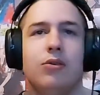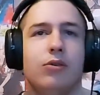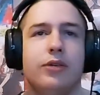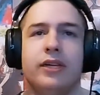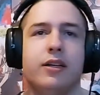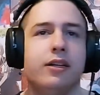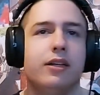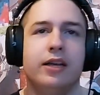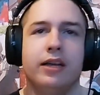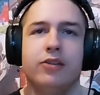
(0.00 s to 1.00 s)
Okay.
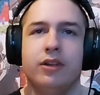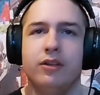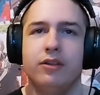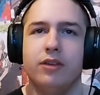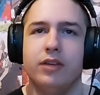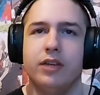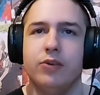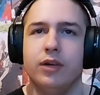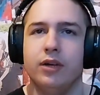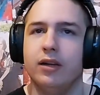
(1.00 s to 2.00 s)
Hercules,
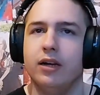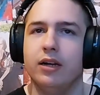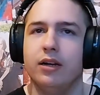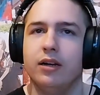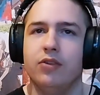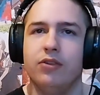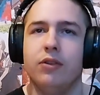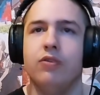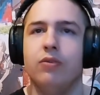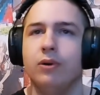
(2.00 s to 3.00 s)
iguana, aggressive
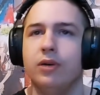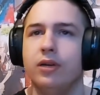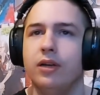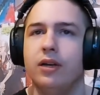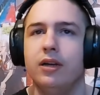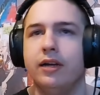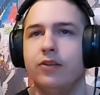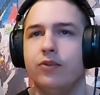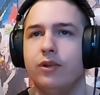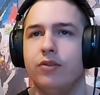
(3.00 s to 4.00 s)
little boy,
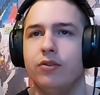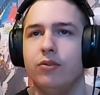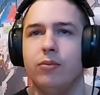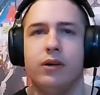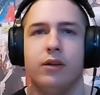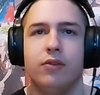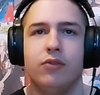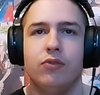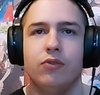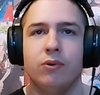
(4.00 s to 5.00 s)
likes to eat you but is
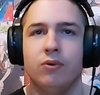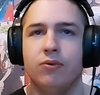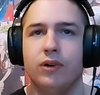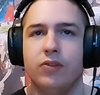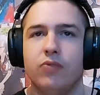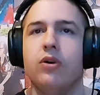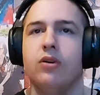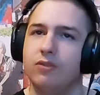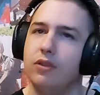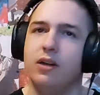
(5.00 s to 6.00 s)
too small for it to hurt